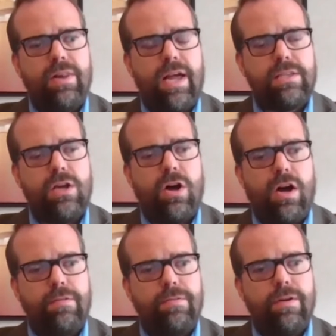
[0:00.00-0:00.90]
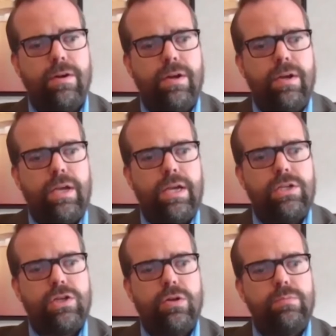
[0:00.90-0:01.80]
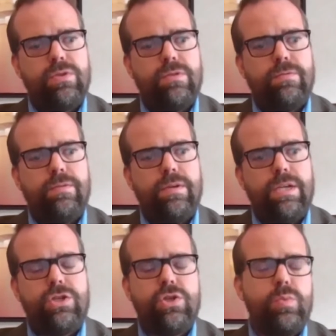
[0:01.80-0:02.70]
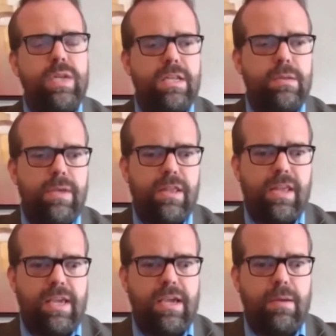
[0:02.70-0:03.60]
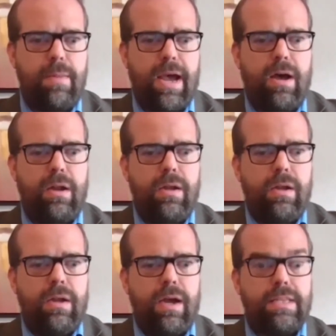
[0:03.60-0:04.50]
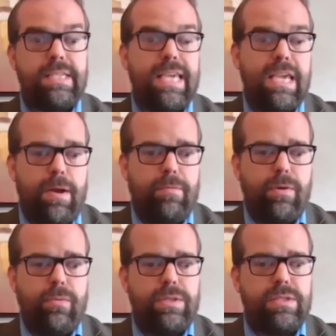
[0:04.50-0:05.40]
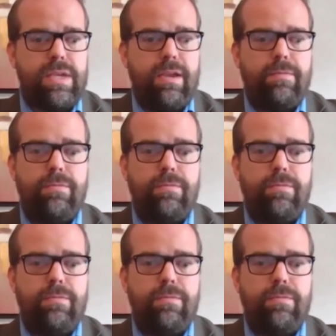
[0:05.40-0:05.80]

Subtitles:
a lot to offer in terms of issues we need to be thinking about to keep everyone safe.